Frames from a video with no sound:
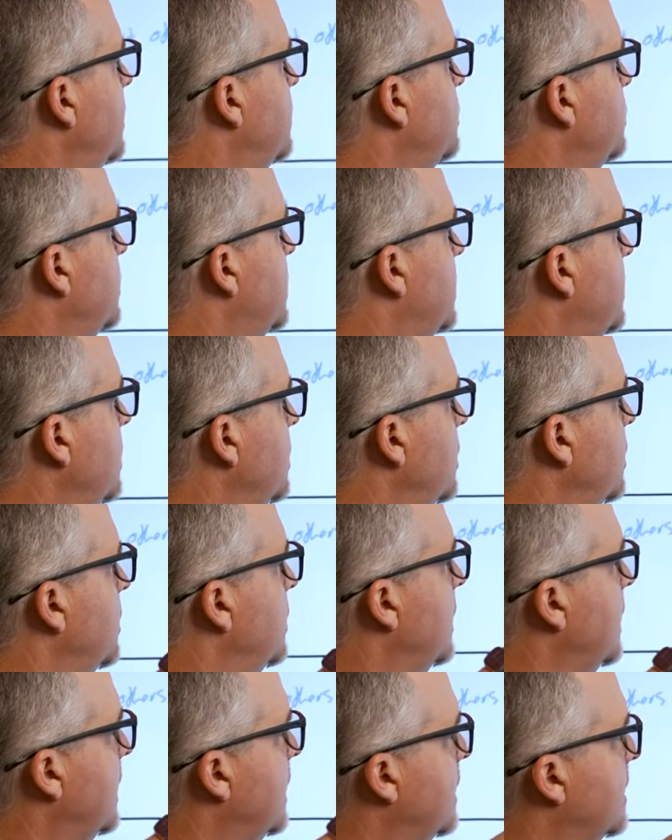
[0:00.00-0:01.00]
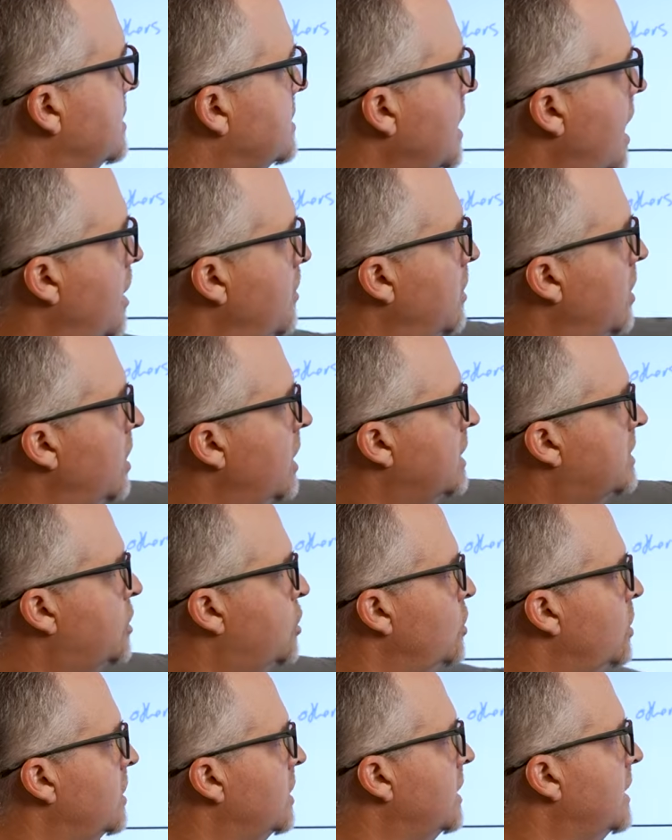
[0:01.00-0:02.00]
to do here is I'm going
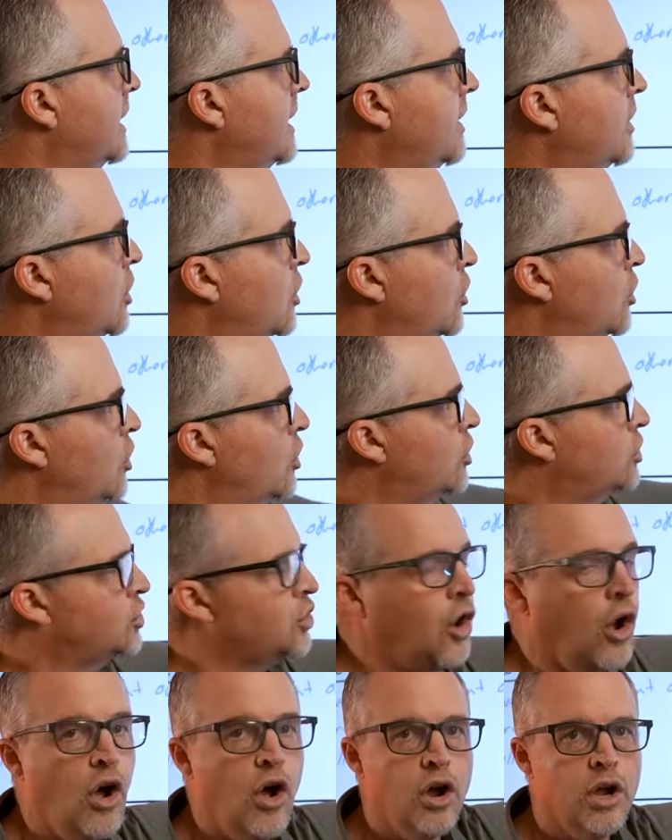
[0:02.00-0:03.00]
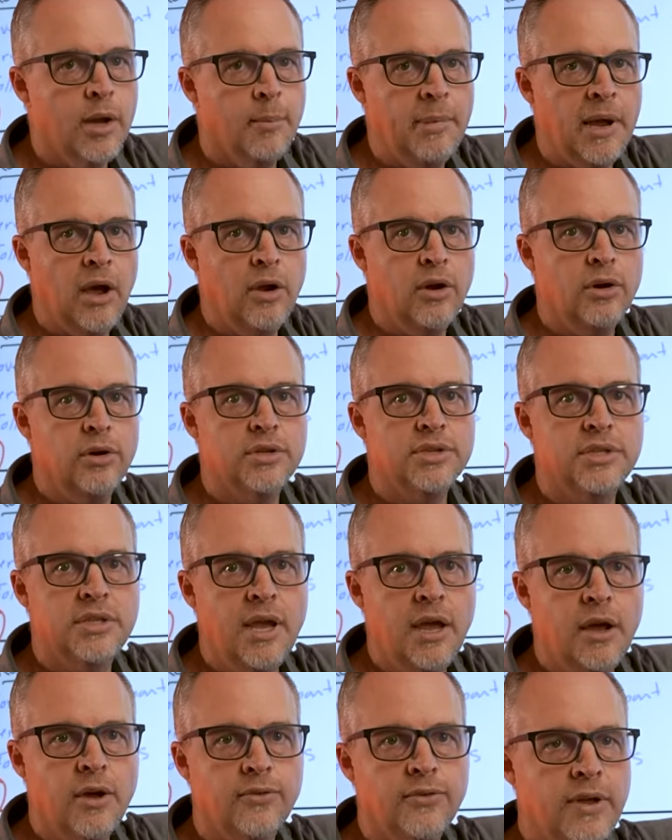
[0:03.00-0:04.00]
to let her talk about
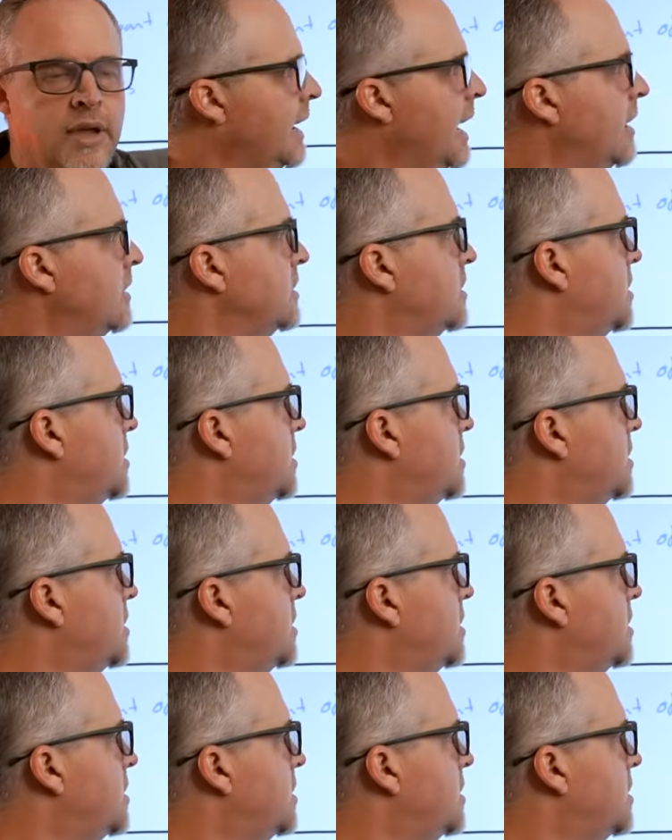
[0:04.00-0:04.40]
herself. Now,